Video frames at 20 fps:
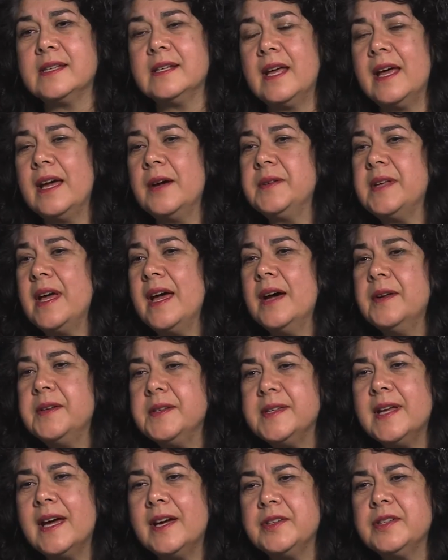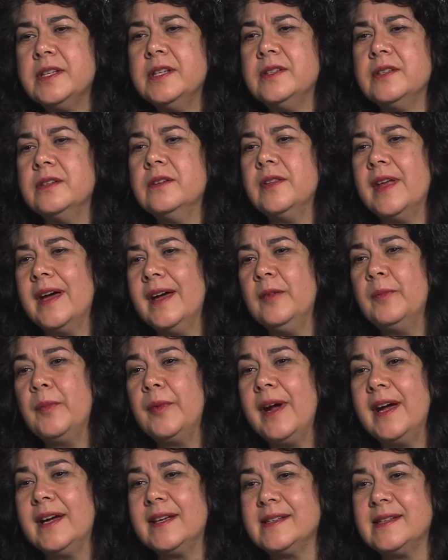and how does it actually do that in
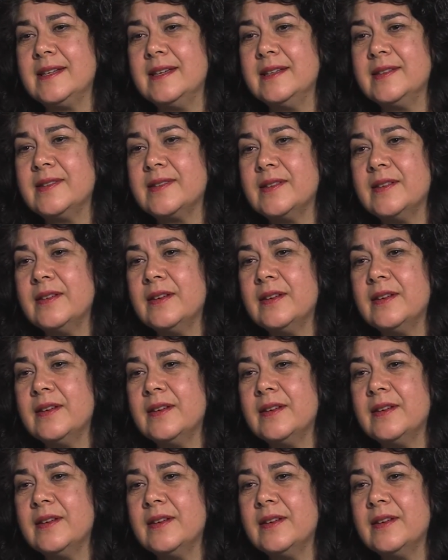practice?